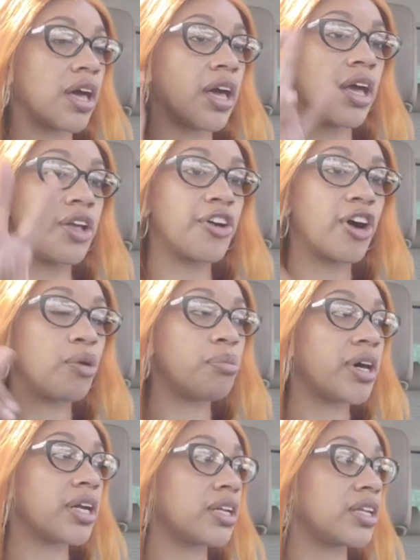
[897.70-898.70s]
And y'all
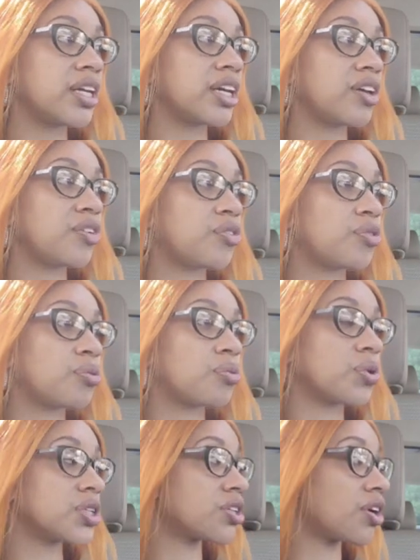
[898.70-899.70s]
better leave
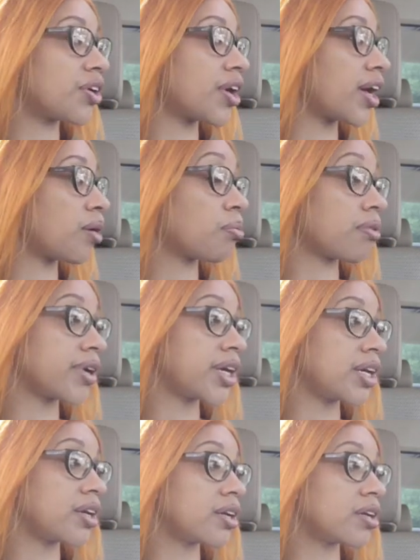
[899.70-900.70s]
what's her name?
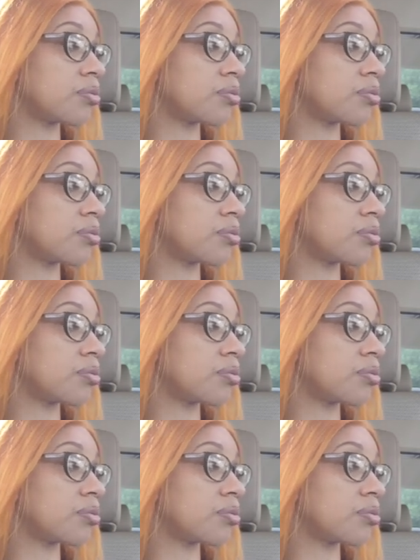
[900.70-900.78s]
Bree